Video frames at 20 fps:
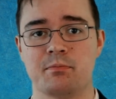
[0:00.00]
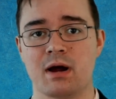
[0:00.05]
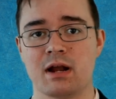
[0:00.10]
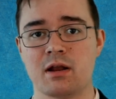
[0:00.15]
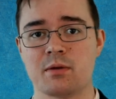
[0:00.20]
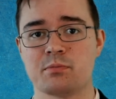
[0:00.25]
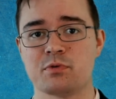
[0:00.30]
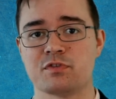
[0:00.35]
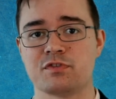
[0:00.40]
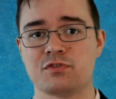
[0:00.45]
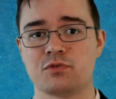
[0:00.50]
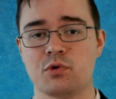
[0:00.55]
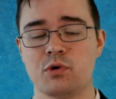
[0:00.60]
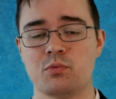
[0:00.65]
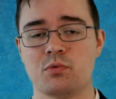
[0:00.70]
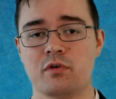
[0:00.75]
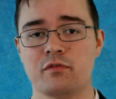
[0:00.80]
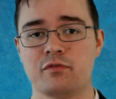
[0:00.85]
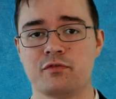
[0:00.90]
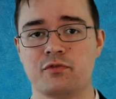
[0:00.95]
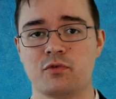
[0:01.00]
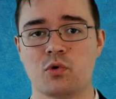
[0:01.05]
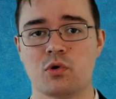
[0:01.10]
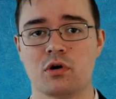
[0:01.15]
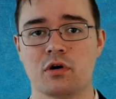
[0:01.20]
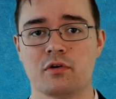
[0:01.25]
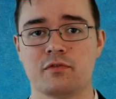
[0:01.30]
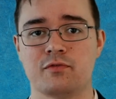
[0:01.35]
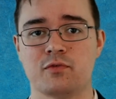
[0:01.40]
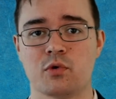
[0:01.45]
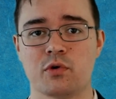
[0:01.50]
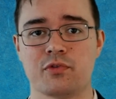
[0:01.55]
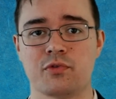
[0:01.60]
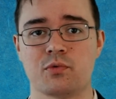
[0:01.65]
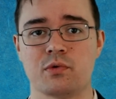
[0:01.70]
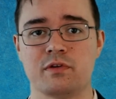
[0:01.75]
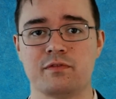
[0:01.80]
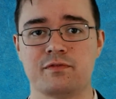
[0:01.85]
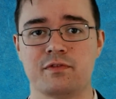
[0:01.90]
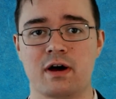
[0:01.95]
My number is
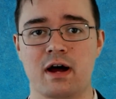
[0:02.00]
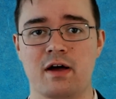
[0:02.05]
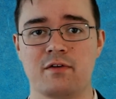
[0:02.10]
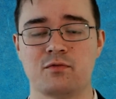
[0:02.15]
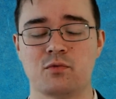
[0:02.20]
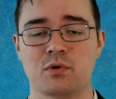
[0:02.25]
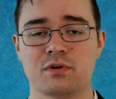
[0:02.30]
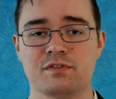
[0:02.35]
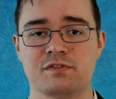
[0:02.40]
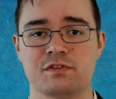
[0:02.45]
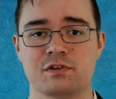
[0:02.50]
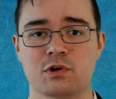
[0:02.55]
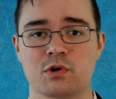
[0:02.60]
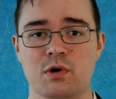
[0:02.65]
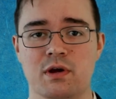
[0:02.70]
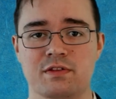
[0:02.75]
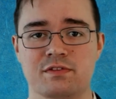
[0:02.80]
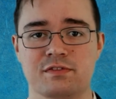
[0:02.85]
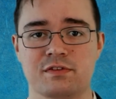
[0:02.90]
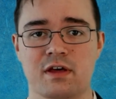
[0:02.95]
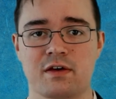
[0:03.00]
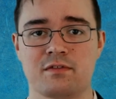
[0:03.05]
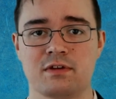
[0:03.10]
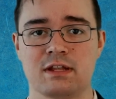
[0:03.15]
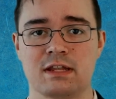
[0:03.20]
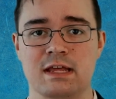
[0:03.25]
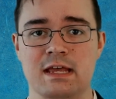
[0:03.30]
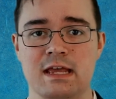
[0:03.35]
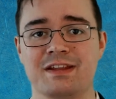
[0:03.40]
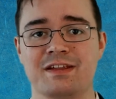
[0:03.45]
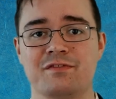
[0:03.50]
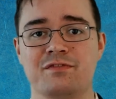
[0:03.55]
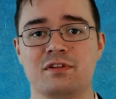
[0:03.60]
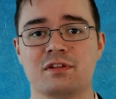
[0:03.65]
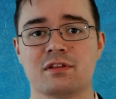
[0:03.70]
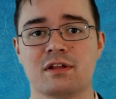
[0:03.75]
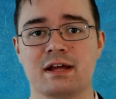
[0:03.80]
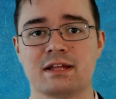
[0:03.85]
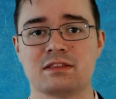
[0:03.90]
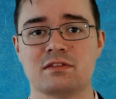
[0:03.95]
314-435-1087.
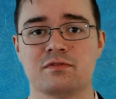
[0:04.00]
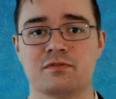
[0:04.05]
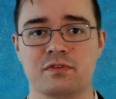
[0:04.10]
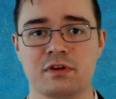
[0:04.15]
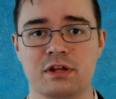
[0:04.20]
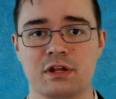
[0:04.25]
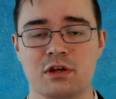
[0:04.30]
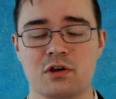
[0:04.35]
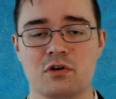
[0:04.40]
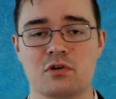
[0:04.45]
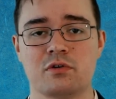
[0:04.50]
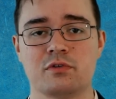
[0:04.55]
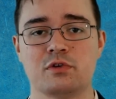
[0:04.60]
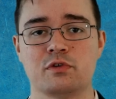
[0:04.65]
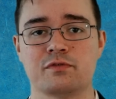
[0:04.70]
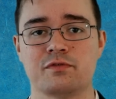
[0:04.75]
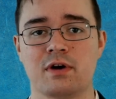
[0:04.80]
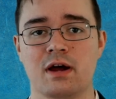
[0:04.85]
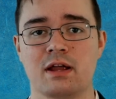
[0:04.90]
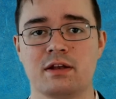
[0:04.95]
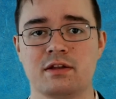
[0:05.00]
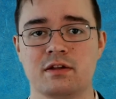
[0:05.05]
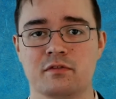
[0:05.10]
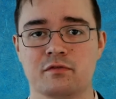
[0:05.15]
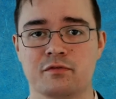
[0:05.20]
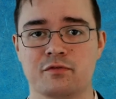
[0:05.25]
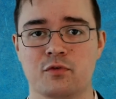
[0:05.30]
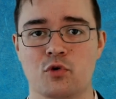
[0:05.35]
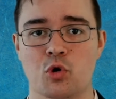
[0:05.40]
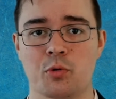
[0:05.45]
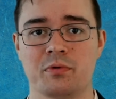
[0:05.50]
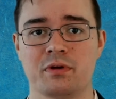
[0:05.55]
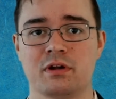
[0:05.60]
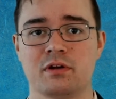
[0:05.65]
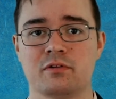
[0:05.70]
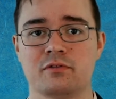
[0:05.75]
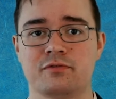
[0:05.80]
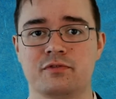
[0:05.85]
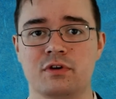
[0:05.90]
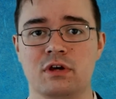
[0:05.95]
If you like the video, you find it
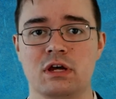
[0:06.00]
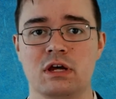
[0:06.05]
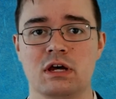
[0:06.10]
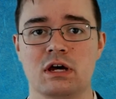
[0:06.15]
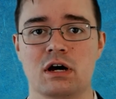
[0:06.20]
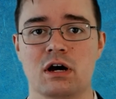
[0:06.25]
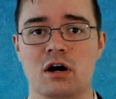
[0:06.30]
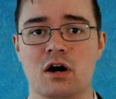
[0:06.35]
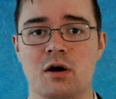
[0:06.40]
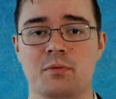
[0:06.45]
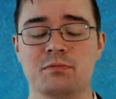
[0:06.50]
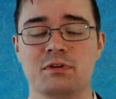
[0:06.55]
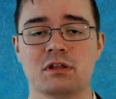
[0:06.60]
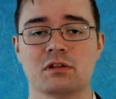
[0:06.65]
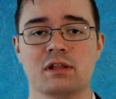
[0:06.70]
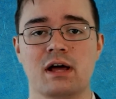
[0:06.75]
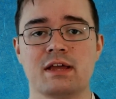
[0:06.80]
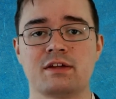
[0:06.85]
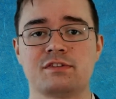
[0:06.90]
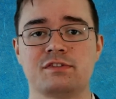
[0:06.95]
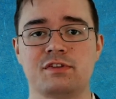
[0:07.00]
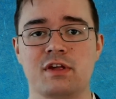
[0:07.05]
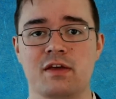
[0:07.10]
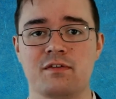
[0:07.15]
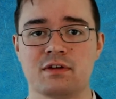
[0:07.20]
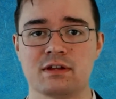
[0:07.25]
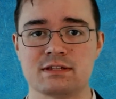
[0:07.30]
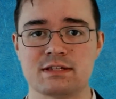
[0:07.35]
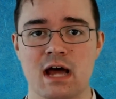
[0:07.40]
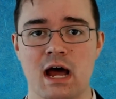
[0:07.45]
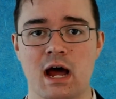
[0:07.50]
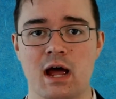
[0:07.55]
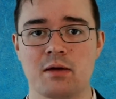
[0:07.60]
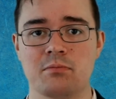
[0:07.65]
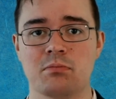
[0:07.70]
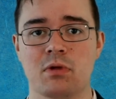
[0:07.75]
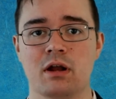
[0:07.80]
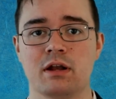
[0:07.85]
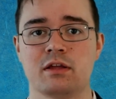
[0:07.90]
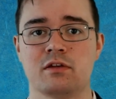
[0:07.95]
informative, you like saving
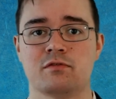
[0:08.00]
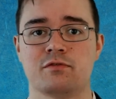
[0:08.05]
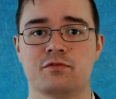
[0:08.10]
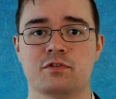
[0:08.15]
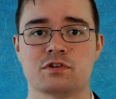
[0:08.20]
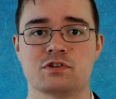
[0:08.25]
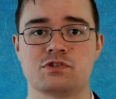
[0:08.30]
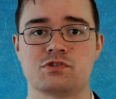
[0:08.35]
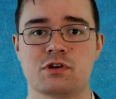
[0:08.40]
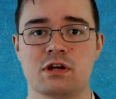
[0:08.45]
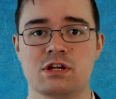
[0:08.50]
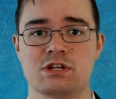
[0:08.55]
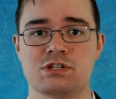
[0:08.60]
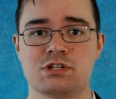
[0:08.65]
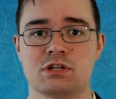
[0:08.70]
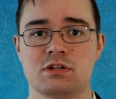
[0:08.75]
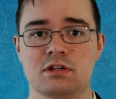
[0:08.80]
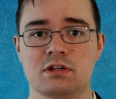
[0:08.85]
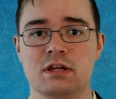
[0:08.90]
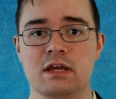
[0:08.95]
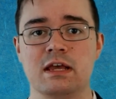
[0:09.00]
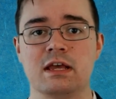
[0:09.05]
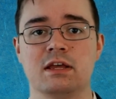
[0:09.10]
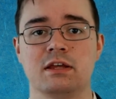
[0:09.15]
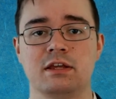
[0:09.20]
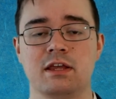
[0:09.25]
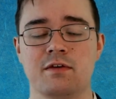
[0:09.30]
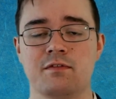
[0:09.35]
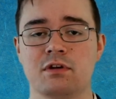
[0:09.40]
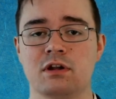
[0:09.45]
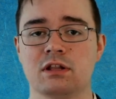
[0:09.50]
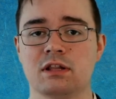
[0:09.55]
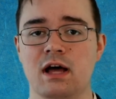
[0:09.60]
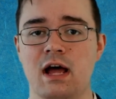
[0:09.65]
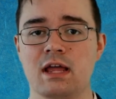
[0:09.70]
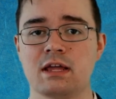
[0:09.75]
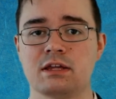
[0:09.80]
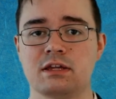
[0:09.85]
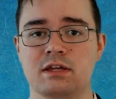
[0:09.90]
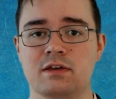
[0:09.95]
time, money, and frustration, give it a
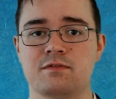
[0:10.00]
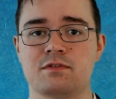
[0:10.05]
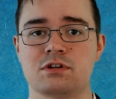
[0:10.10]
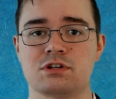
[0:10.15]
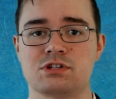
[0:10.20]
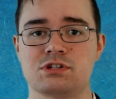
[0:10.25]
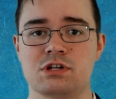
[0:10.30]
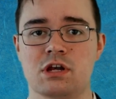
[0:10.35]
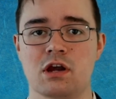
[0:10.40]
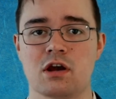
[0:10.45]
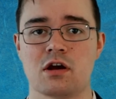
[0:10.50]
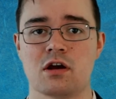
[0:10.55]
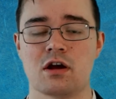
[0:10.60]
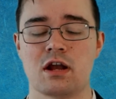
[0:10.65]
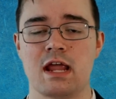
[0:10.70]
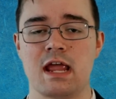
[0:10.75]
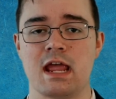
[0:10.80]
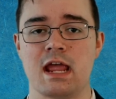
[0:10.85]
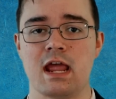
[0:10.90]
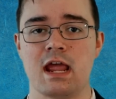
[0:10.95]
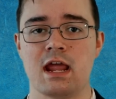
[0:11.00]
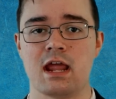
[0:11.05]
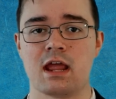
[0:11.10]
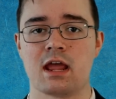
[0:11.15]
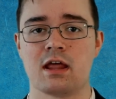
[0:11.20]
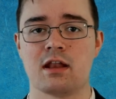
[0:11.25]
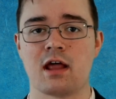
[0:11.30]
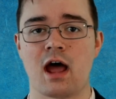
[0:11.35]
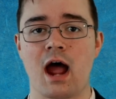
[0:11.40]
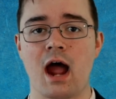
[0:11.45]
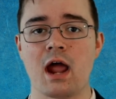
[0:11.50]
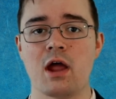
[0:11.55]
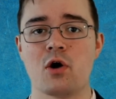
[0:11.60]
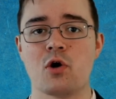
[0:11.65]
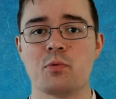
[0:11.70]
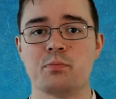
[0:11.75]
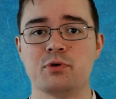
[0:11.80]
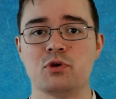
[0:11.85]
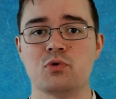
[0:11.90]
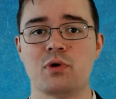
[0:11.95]
like, give it a share, and
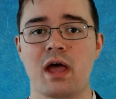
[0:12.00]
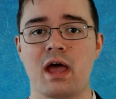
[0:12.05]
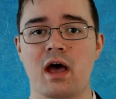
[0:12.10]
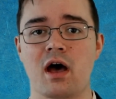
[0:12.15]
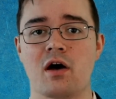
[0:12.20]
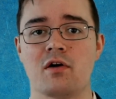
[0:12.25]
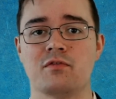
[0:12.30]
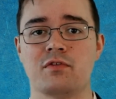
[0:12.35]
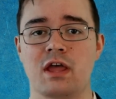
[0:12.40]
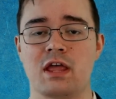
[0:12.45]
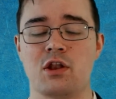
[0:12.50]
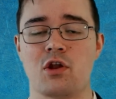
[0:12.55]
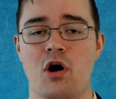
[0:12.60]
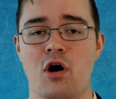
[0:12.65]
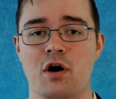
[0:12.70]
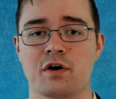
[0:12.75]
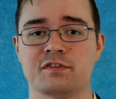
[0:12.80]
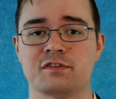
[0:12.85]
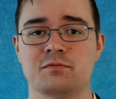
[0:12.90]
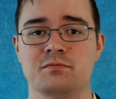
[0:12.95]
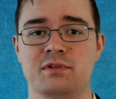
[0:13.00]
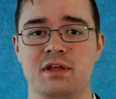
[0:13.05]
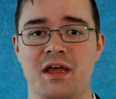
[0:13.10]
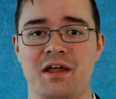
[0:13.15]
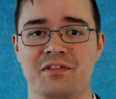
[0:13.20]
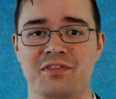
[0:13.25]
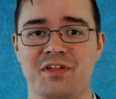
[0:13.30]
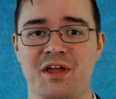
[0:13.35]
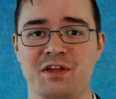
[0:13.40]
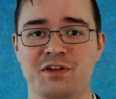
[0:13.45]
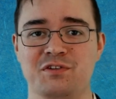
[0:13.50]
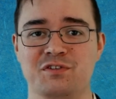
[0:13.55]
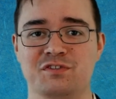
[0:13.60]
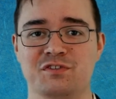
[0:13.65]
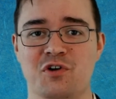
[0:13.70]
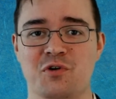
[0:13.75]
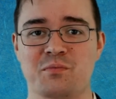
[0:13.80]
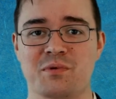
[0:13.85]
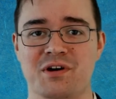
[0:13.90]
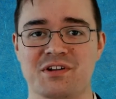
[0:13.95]
I hope you have an awesome day. Thank
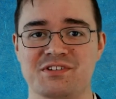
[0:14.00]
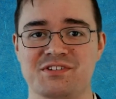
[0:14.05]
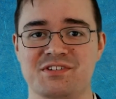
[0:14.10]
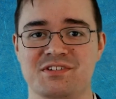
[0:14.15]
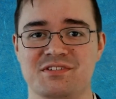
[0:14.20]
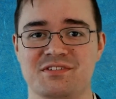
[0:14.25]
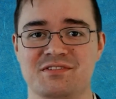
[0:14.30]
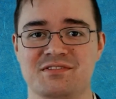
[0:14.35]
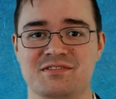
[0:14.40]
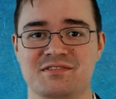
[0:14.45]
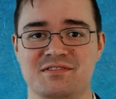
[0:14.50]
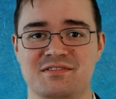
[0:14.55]
you so much.